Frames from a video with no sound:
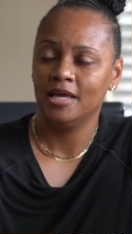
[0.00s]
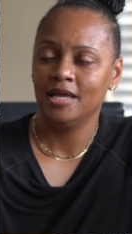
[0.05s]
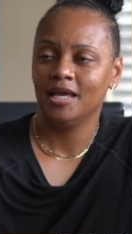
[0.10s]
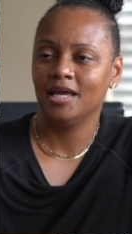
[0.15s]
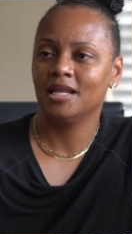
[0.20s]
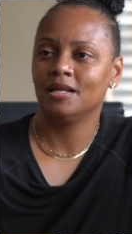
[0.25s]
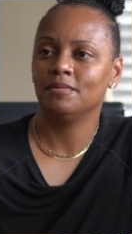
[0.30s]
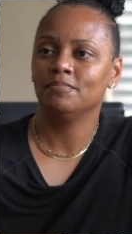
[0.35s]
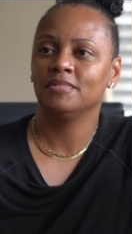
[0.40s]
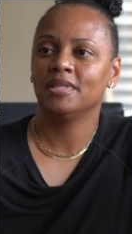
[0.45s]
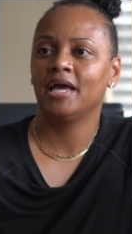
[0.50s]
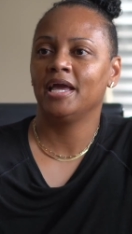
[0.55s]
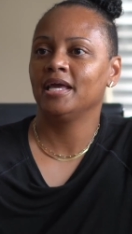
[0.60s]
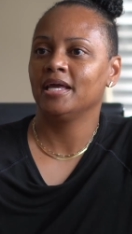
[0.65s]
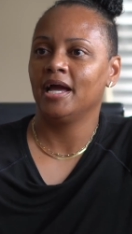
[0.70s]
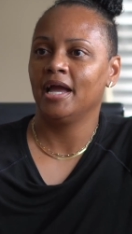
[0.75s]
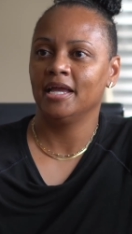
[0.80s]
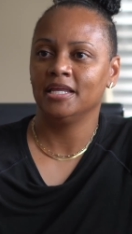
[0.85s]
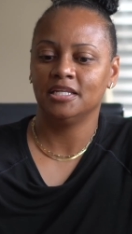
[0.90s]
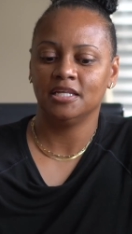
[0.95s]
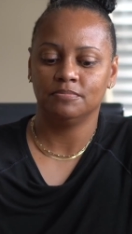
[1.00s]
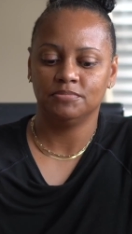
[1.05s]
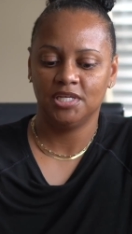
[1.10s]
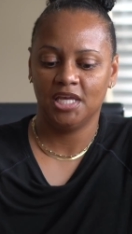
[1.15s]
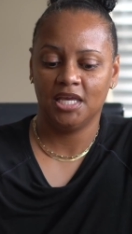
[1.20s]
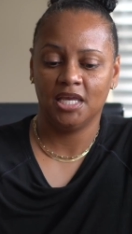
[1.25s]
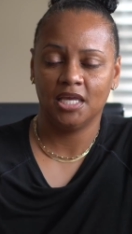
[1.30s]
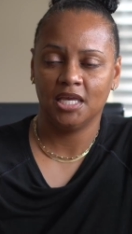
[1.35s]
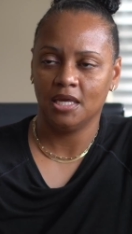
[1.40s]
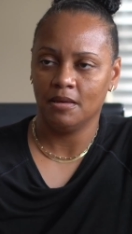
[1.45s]
And I'm like, I end up
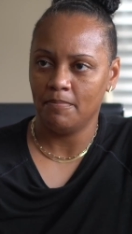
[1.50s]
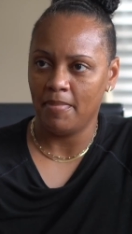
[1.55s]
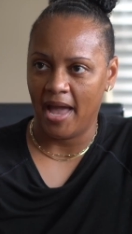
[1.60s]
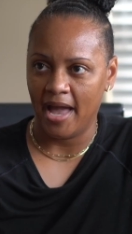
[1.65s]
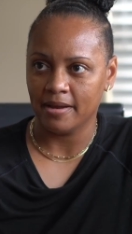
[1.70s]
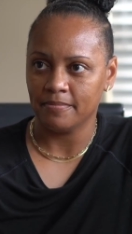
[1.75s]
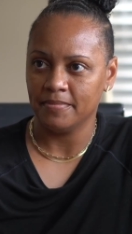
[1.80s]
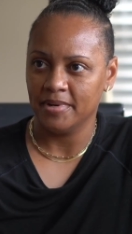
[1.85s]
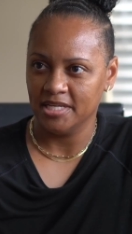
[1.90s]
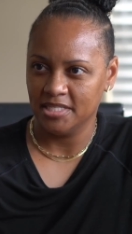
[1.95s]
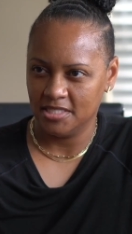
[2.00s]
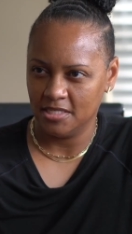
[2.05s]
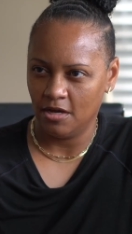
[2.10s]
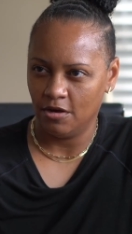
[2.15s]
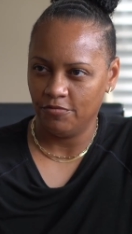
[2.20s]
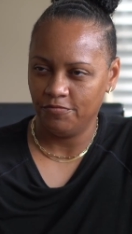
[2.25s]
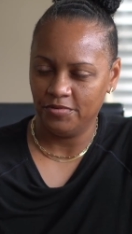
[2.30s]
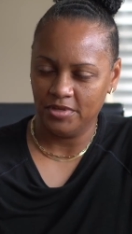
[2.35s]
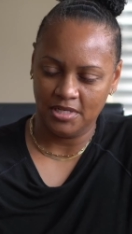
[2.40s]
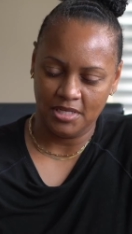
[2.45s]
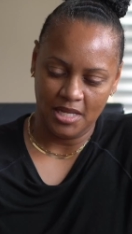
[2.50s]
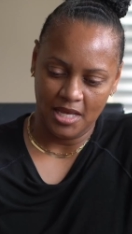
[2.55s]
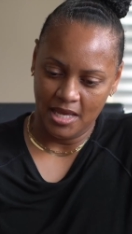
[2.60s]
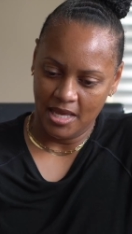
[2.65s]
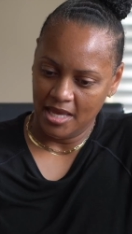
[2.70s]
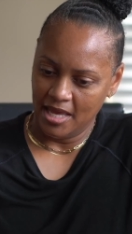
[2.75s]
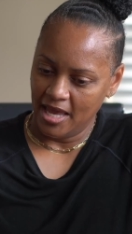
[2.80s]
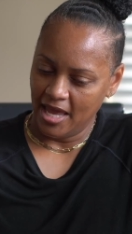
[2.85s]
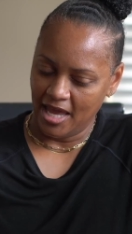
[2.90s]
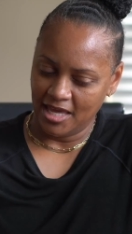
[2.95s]
taking it back myself. And
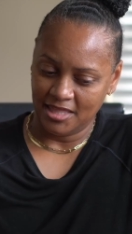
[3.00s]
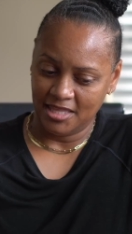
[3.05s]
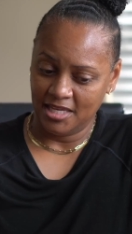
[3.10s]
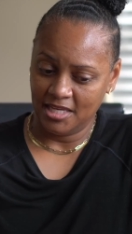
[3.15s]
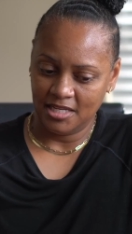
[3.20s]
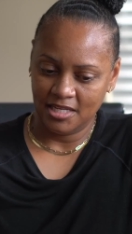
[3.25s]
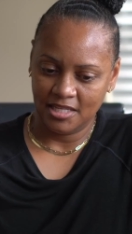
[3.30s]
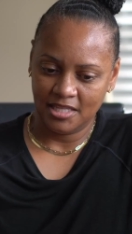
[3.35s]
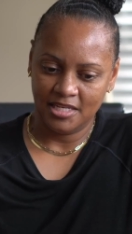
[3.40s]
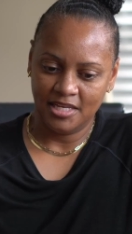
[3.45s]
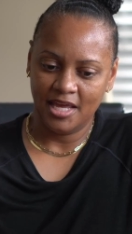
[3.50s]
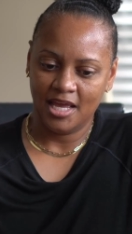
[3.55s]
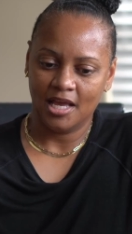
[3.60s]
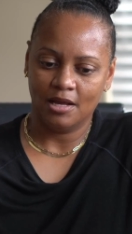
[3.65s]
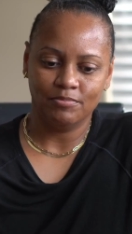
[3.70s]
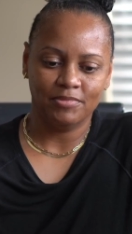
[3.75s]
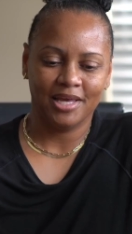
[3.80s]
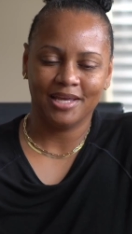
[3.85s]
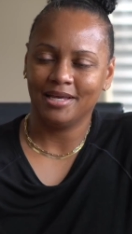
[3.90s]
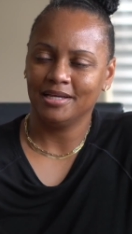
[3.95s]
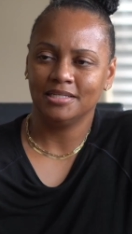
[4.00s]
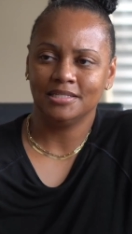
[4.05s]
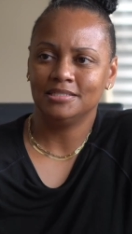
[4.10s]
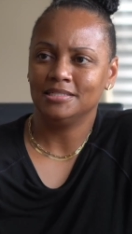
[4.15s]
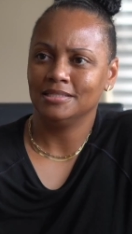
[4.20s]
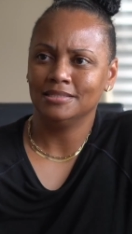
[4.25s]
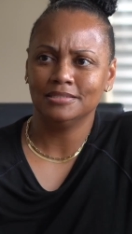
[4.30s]
at the end of the day, I'm like, I could have done this